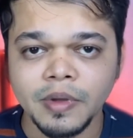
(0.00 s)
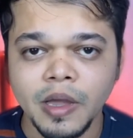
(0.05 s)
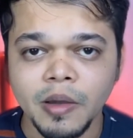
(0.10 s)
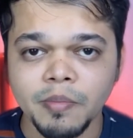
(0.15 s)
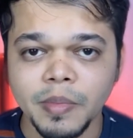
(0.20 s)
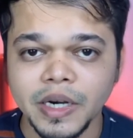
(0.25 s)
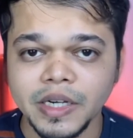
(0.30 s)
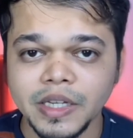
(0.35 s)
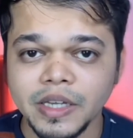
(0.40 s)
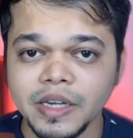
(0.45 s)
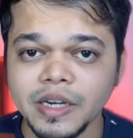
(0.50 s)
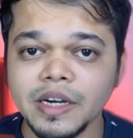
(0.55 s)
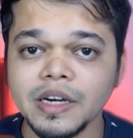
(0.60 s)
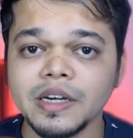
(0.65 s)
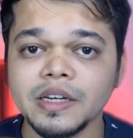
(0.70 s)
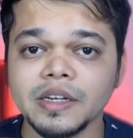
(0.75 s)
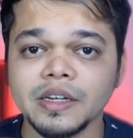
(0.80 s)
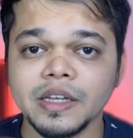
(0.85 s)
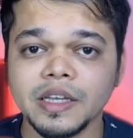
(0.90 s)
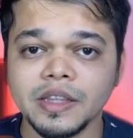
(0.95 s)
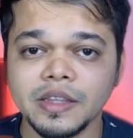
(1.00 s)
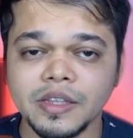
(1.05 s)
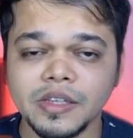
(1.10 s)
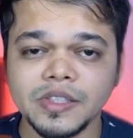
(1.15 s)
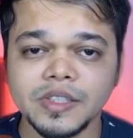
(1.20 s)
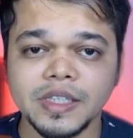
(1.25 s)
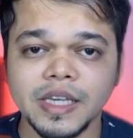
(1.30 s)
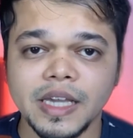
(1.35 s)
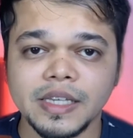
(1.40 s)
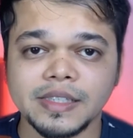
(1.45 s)
But here in
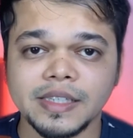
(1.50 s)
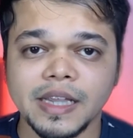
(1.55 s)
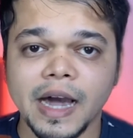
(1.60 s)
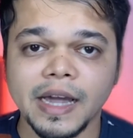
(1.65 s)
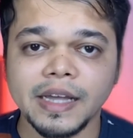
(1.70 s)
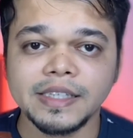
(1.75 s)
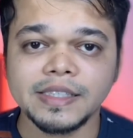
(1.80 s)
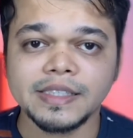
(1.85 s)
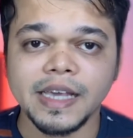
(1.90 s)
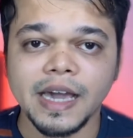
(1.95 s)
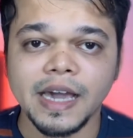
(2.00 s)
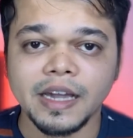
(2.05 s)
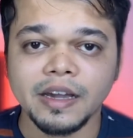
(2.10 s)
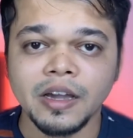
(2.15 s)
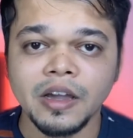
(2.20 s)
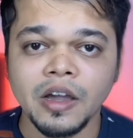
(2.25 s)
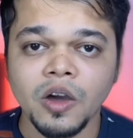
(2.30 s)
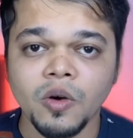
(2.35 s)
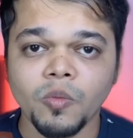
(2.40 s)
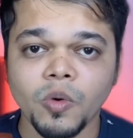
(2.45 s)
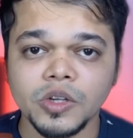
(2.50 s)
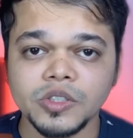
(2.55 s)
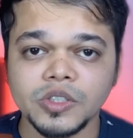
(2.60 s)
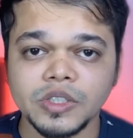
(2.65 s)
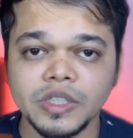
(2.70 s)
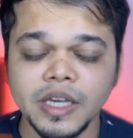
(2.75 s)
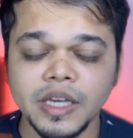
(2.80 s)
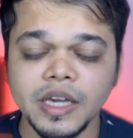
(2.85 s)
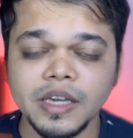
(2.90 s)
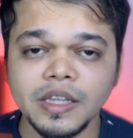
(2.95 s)
this case Isaac was
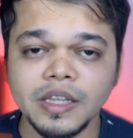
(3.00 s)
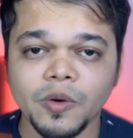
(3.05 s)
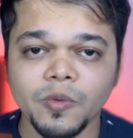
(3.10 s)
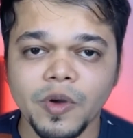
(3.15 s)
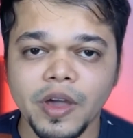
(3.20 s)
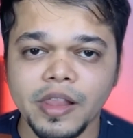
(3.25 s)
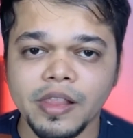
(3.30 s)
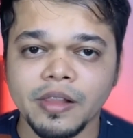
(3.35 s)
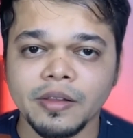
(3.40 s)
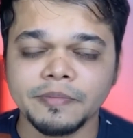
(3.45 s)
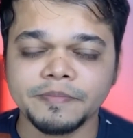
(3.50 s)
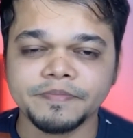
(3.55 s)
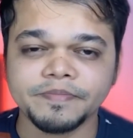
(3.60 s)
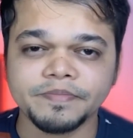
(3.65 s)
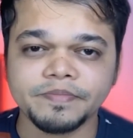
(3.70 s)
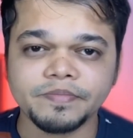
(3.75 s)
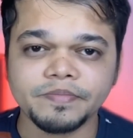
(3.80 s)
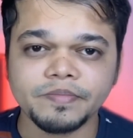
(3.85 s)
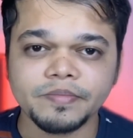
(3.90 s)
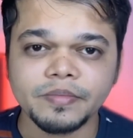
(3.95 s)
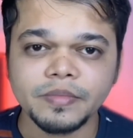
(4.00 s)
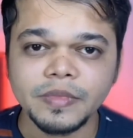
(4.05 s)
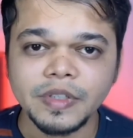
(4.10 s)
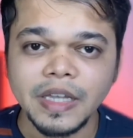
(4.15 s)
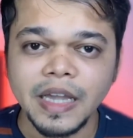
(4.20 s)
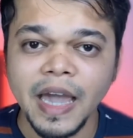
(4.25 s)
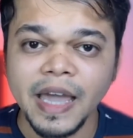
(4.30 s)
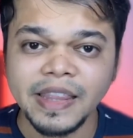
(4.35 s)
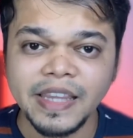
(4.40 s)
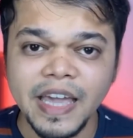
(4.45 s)
digging the well
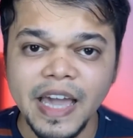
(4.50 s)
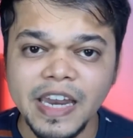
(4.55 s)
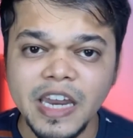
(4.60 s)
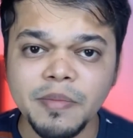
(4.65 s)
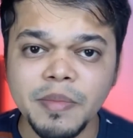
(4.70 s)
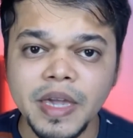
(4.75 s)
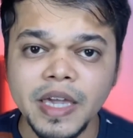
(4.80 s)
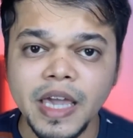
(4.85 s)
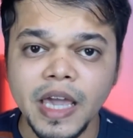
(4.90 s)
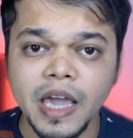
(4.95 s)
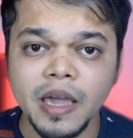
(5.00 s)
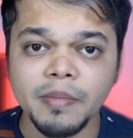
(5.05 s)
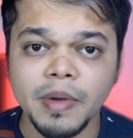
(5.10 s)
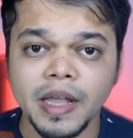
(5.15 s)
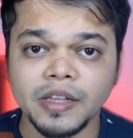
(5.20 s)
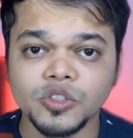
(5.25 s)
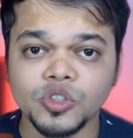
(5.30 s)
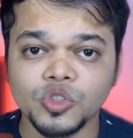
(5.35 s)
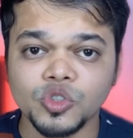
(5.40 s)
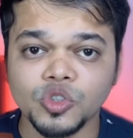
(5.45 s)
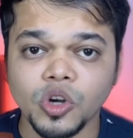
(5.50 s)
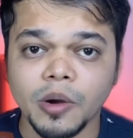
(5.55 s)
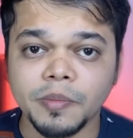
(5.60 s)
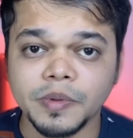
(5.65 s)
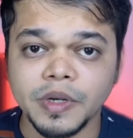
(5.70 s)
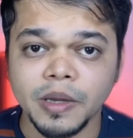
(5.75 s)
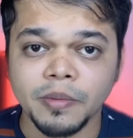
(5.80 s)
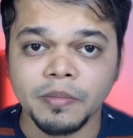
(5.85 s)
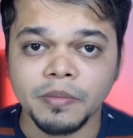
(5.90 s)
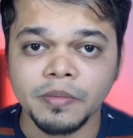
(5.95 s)
and the enemy came and stopped
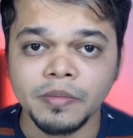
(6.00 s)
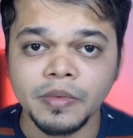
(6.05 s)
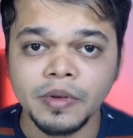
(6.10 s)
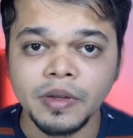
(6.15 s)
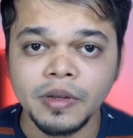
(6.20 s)
him.